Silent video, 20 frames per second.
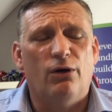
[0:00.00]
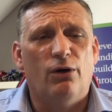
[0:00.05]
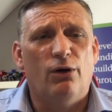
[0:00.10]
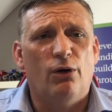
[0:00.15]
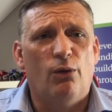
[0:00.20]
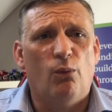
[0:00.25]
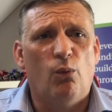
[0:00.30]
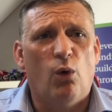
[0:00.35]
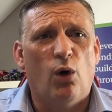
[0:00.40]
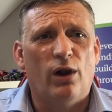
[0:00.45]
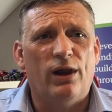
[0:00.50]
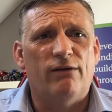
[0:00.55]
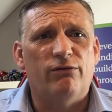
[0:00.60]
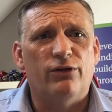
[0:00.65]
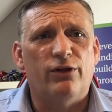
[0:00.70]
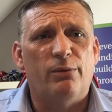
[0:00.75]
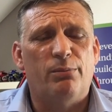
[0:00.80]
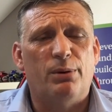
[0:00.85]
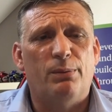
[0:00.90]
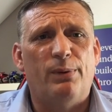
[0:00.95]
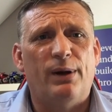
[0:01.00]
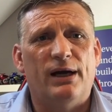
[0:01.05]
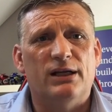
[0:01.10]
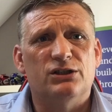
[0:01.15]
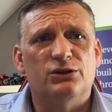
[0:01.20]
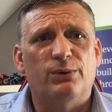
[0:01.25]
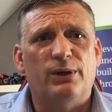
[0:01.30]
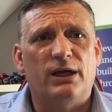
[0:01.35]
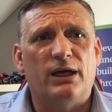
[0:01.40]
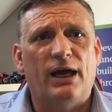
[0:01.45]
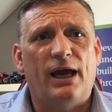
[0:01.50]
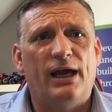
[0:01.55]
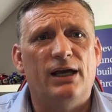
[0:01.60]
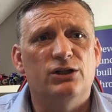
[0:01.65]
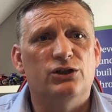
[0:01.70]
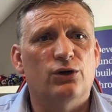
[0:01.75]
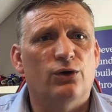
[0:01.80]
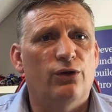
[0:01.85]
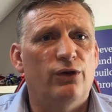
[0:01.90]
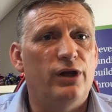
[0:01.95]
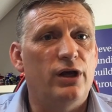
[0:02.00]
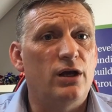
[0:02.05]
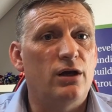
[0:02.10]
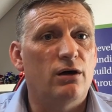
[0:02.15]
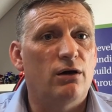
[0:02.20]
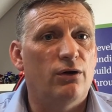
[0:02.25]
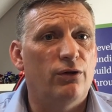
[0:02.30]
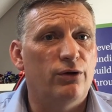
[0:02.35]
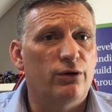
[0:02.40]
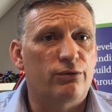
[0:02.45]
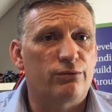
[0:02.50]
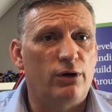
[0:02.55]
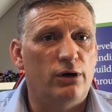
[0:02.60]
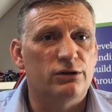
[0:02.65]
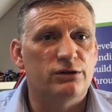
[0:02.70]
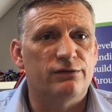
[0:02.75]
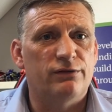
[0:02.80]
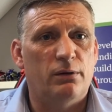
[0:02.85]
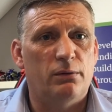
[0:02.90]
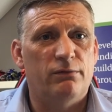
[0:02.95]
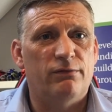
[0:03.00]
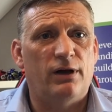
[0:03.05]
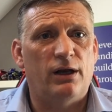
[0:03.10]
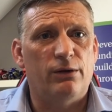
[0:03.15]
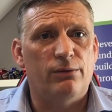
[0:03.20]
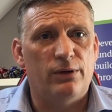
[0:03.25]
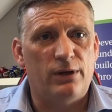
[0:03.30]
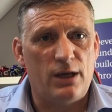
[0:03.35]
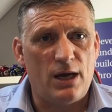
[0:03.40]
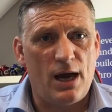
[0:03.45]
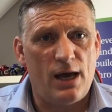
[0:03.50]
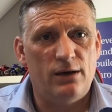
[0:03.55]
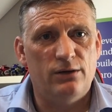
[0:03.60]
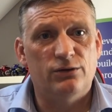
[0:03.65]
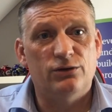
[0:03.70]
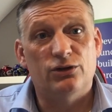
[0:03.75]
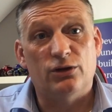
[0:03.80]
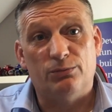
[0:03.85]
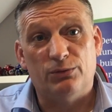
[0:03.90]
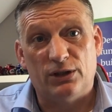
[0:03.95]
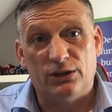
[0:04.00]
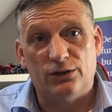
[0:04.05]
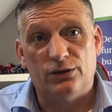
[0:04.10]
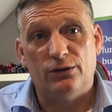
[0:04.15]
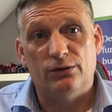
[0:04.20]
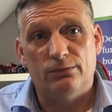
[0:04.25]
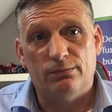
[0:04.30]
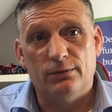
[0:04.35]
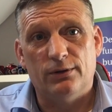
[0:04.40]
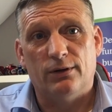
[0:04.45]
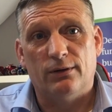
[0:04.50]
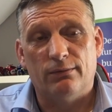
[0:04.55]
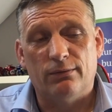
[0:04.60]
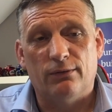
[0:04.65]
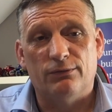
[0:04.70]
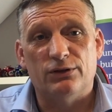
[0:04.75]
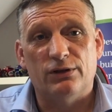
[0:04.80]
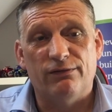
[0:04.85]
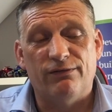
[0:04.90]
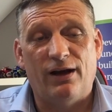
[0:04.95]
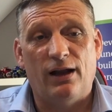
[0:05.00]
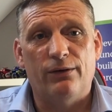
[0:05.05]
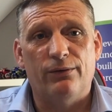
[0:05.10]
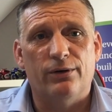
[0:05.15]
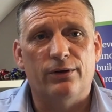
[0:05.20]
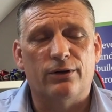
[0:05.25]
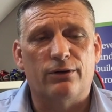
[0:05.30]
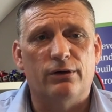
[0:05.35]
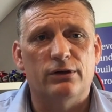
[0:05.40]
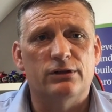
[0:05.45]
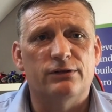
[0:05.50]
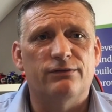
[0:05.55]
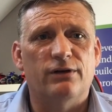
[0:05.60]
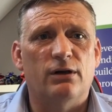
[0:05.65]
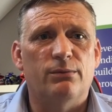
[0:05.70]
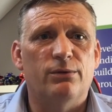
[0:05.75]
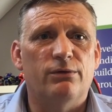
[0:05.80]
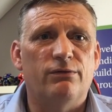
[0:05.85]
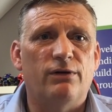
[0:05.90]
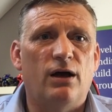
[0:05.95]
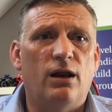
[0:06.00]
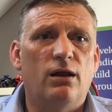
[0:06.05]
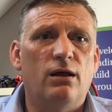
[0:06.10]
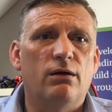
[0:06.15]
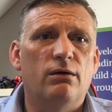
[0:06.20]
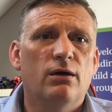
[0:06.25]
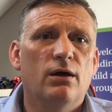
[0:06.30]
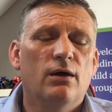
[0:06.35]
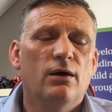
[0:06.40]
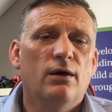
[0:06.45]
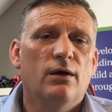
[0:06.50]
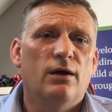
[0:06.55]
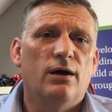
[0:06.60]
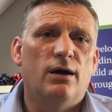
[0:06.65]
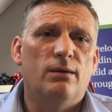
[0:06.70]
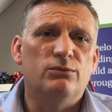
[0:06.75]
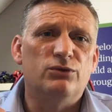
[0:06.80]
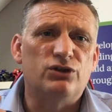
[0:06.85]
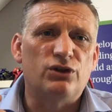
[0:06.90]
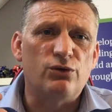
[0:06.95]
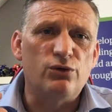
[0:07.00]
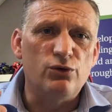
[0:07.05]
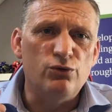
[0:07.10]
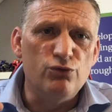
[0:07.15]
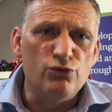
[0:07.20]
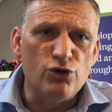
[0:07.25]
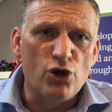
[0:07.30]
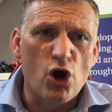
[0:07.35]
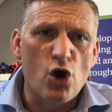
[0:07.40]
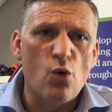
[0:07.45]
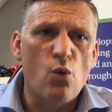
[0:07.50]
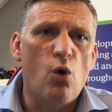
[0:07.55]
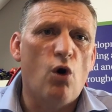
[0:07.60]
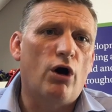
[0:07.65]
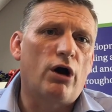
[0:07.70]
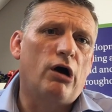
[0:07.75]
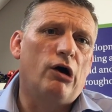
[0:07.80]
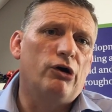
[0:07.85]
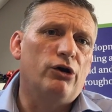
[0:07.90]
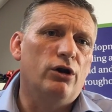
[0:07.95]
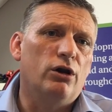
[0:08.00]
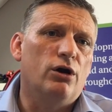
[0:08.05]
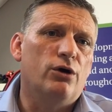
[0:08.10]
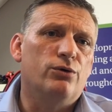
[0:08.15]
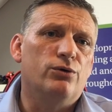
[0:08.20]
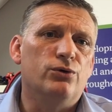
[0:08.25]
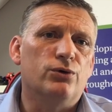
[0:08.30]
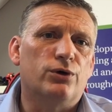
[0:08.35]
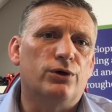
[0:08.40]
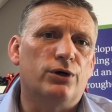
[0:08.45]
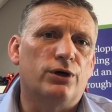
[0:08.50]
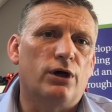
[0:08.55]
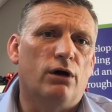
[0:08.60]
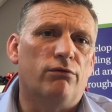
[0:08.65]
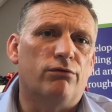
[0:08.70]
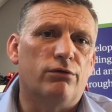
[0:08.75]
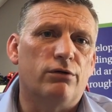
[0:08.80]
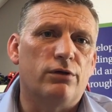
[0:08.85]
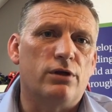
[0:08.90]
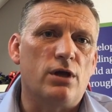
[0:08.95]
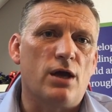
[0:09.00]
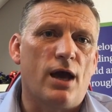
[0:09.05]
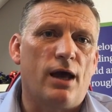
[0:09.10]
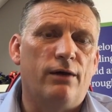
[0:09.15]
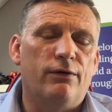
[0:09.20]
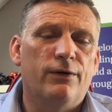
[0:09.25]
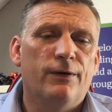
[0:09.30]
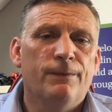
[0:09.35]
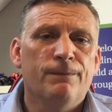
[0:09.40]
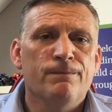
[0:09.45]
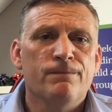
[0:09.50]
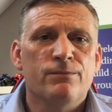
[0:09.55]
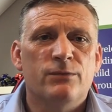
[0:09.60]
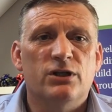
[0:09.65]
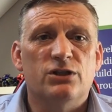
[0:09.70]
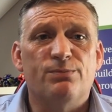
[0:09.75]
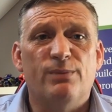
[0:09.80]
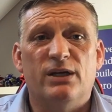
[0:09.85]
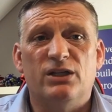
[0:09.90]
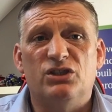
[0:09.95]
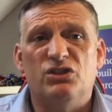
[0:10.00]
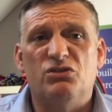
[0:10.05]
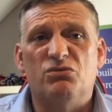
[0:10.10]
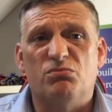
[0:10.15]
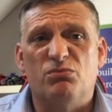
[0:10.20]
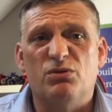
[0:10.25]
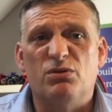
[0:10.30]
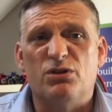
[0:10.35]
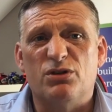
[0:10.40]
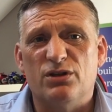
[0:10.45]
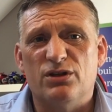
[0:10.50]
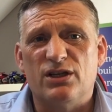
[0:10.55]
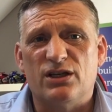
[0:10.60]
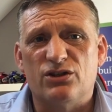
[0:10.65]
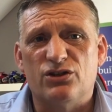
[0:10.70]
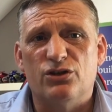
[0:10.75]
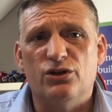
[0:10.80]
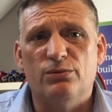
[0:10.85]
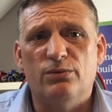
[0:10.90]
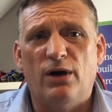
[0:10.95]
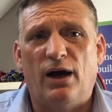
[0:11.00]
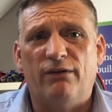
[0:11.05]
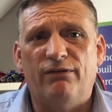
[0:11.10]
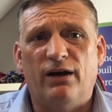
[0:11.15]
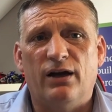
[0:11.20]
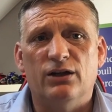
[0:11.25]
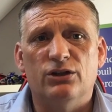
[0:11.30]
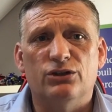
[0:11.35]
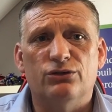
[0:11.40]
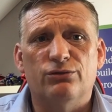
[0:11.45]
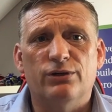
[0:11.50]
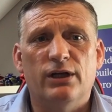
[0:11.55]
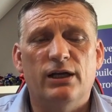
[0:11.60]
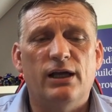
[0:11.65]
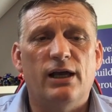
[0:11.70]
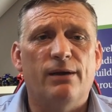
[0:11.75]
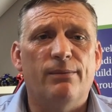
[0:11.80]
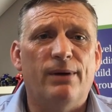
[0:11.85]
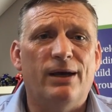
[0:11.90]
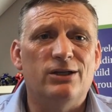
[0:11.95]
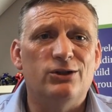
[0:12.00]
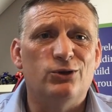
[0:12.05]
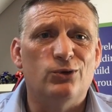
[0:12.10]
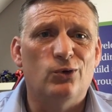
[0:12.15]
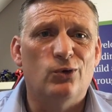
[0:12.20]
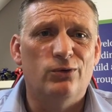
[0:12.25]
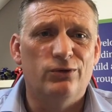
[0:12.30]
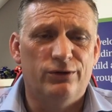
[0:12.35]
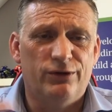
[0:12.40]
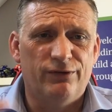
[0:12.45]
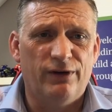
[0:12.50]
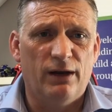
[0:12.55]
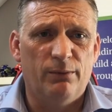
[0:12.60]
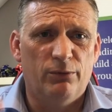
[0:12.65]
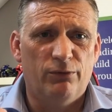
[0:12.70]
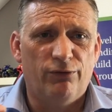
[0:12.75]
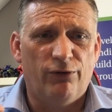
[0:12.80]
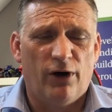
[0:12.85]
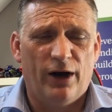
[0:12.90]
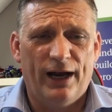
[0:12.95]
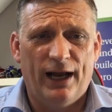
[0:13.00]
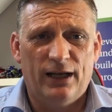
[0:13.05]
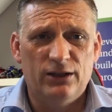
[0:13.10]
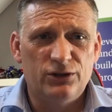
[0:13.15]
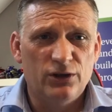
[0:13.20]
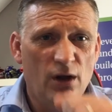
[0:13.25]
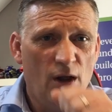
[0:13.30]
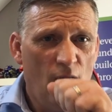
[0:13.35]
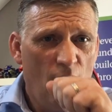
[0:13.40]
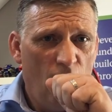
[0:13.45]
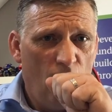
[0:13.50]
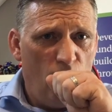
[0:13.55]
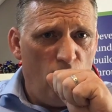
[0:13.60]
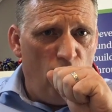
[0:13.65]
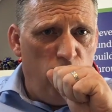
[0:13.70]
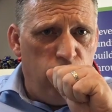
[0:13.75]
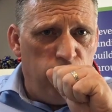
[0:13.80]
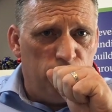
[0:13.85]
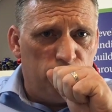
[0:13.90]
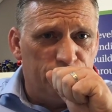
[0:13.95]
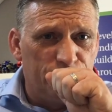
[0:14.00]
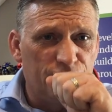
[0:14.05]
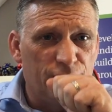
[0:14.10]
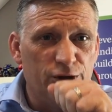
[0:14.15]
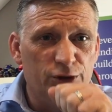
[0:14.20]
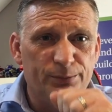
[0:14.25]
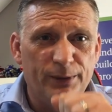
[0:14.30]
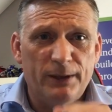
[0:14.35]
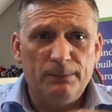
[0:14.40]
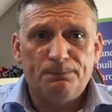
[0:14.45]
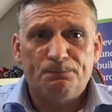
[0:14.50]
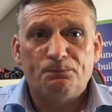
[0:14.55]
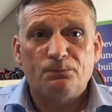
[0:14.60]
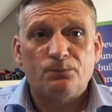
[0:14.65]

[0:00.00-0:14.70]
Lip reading: what level they're prepared to engage on the gross development value at the end, subject to obviously valuing the gross development value, so what kind of loan you can cover at the end. This has 2 advantages really. It makes your development finance, excuse me,